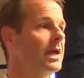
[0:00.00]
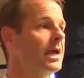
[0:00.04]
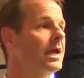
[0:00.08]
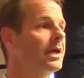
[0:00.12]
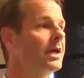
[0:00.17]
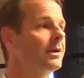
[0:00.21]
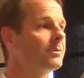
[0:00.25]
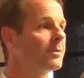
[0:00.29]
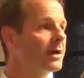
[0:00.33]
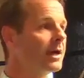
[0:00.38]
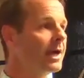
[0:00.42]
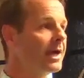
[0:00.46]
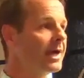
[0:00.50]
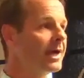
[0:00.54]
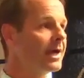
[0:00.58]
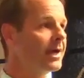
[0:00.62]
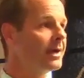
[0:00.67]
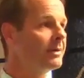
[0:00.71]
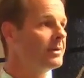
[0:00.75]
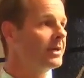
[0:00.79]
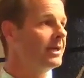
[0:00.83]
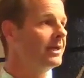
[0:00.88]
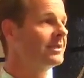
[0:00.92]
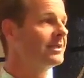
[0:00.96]

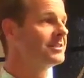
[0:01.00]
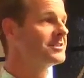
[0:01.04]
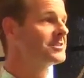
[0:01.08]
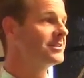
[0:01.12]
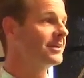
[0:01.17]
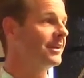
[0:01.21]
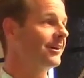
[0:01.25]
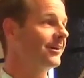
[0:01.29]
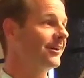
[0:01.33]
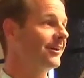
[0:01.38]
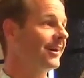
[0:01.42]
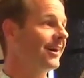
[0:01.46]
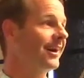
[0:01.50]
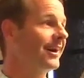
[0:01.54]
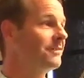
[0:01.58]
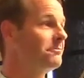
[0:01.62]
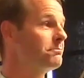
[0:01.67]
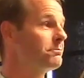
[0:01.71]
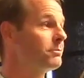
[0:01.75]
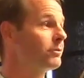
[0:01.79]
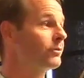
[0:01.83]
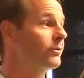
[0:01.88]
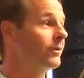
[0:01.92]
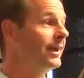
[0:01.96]
Abraham and Sarai
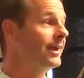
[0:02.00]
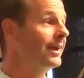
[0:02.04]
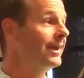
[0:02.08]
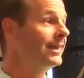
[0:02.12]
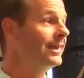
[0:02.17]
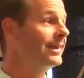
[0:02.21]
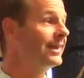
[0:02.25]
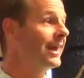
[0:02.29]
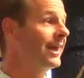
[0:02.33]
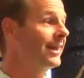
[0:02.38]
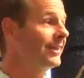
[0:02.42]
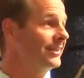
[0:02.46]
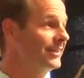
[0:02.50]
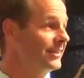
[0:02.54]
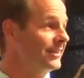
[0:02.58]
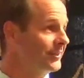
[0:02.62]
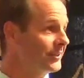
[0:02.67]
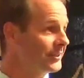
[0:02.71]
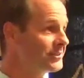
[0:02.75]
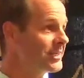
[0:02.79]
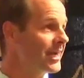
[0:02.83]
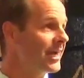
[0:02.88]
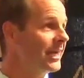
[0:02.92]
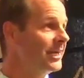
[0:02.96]
prayed a
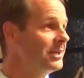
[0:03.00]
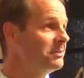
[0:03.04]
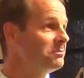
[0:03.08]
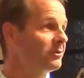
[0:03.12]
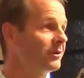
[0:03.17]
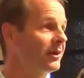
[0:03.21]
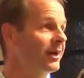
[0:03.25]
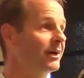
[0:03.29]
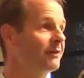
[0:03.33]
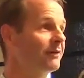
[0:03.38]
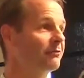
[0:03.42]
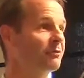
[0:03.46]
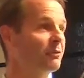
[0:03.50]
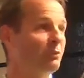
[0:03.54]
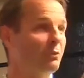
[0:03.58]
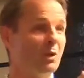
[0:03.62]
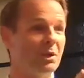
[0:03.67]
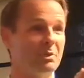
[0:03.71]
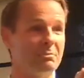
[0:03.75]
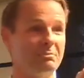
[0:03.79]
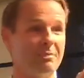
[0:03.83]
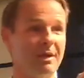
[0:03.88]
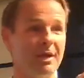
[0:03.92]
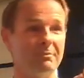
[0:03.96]
little tiny prayer for
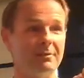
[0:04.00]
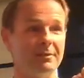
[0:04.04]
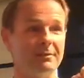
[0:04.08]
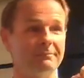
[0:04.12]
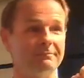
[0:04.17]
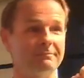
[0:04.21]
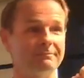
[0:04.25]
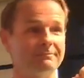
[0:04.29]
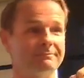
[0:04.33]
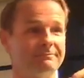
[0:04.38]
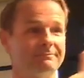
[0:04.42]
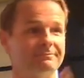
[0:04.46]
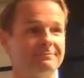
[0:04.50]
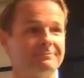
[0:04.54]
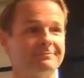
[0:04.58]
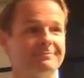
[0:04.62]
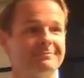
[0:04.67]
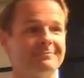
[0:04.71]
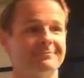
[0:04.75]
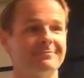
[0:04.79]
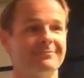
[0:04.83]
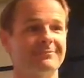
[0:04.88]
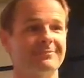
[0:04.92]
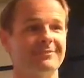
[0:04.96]
one baby.
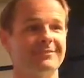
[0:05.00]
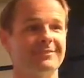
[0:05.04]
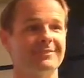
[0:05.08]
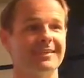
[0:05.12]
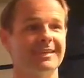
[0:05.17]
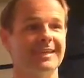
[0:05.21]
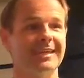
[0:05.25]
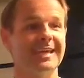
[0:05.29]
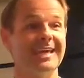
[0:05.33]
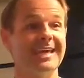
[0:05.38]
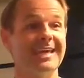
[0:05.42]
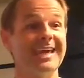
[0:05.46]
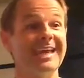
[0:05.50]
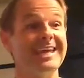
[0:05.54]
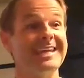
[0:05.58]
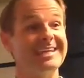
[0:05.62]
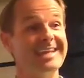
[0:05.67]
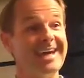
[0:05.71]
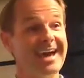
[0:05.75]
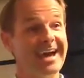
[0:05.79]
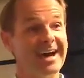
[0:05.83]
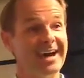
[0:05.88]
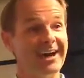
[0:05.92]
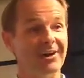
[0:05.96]

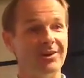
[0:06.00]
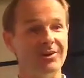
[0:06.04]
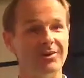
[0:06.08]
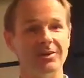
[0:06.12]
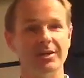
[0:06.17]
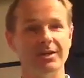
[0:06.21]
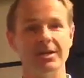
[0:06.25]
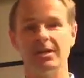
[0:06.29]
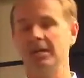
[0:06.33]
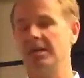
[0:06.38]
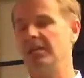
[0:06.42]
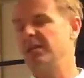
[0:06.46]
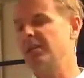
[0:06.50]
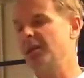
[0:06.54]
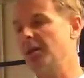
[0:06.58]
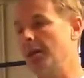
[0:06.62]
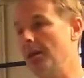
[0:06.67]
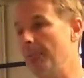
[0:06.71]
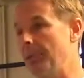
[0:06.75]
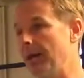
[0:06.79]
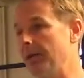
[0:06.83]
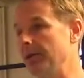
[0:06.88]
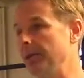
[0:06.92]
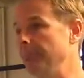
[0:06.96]
And now there
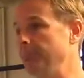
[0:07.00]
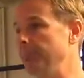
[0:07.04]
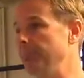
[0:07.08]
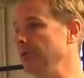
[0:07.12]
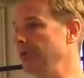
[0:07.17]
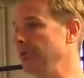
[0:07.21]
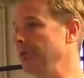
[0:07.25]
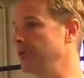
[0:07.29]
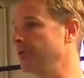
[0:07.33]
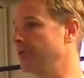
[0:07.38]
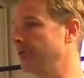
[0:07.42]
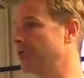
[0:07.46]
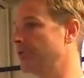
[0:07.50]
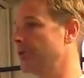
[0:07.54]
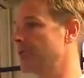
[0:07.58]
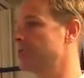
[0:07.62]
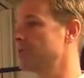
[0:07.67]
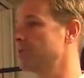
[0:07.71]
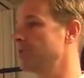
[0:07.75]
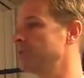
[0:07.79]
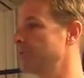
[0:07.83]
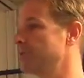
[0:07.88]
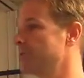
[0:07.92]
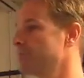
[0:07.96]
are about a billion
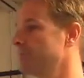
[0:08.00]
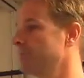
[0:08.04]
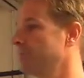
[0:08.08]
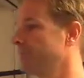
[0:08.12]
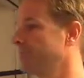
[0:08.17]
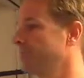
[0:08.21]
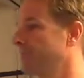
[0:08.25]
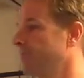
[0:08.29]
Christians.